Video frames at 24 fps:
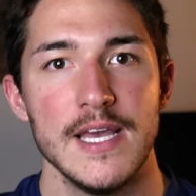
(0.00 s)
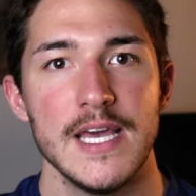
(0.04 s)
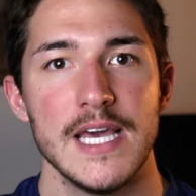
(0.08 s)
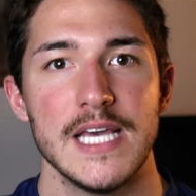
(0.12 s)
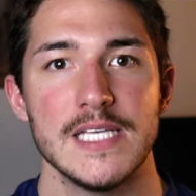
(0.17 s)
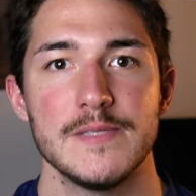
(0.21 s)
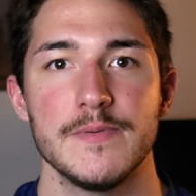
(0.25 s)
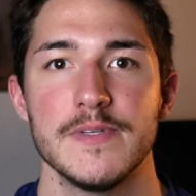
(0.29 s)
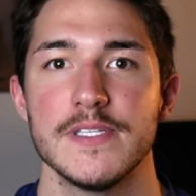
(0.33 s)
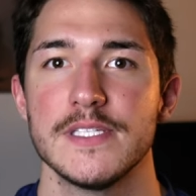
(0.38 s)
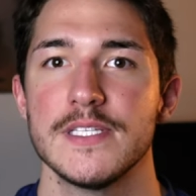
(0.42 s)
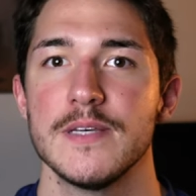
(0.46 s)

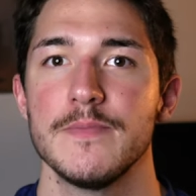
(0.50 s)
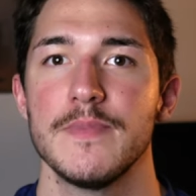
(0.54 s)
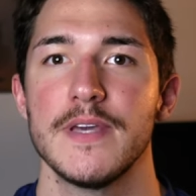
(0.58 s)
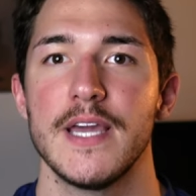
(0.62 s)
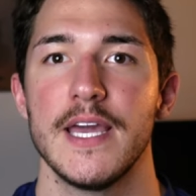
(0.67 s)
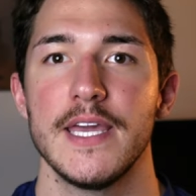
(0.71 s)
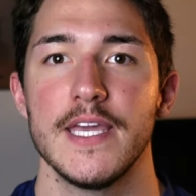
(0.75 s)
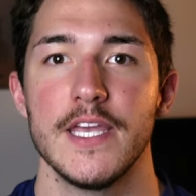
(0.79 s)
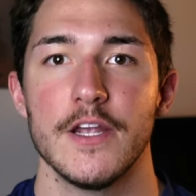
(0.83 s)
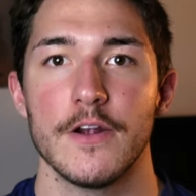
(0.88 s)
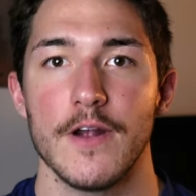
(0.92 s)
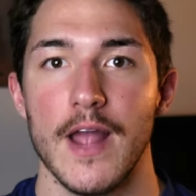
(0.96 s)
has been something
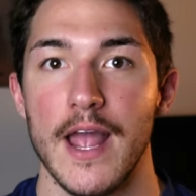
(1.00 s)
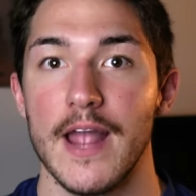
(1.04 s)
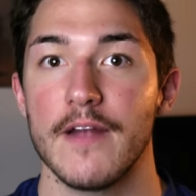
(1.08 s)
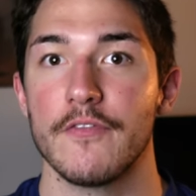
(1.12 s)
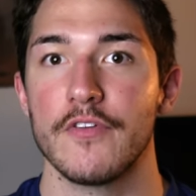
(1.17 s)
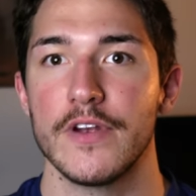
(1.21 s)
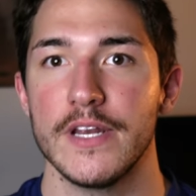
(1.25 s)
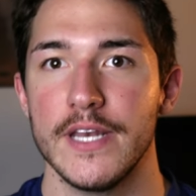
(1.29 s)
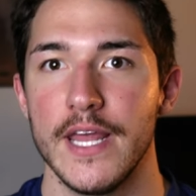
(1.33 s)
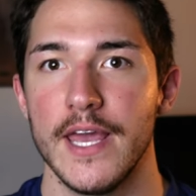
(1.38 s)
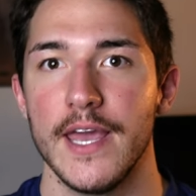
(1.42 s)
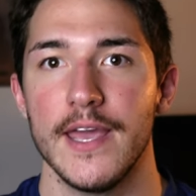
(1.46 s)
I hear
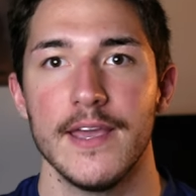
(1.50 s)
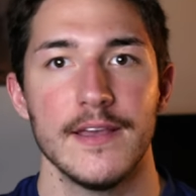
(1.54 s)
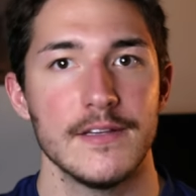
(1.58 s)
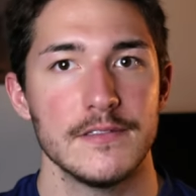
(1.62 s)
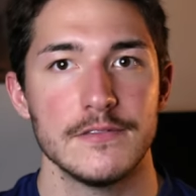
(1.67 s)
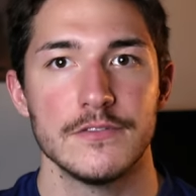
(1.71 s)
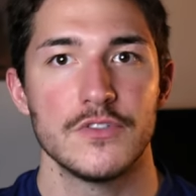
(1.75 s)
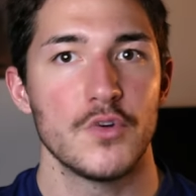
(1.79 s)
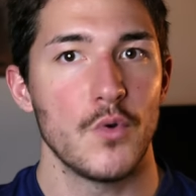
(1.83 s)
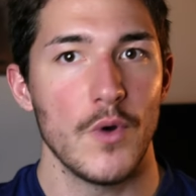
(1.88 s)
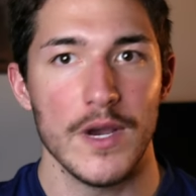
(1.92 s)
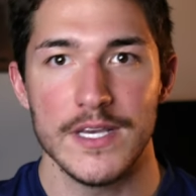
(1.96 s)
every day
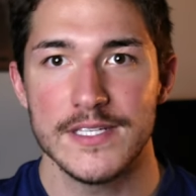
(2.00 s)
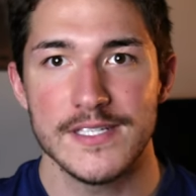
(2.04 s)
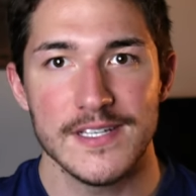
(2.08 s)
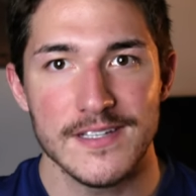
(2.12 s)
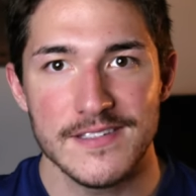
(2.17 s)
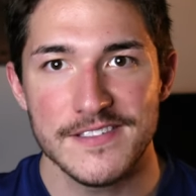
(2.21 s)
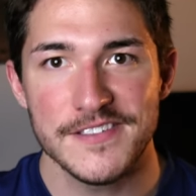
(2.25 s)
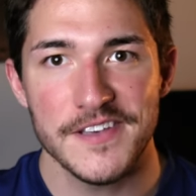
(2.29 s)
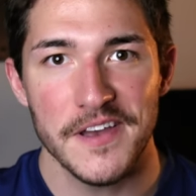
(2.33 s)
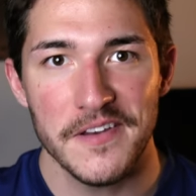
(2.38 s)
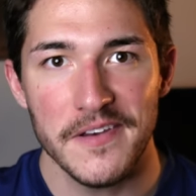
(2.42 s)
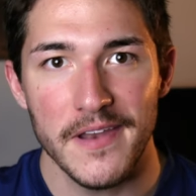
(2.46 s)
and twice
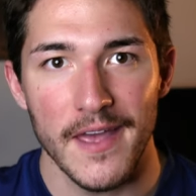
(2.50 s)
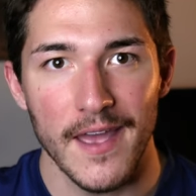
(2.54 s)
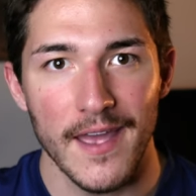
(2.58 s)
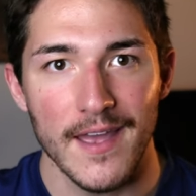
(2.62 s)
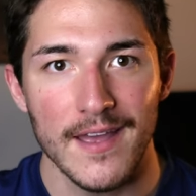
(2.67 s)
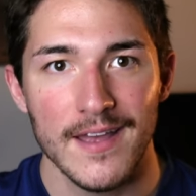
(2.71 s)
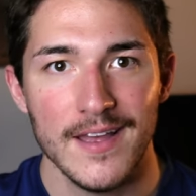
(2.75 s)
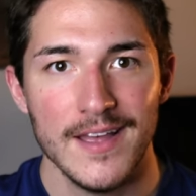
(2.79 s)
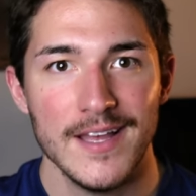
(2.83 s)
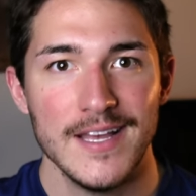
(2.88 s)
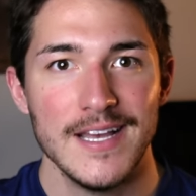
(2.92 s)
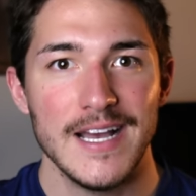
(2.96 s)
on Sunday.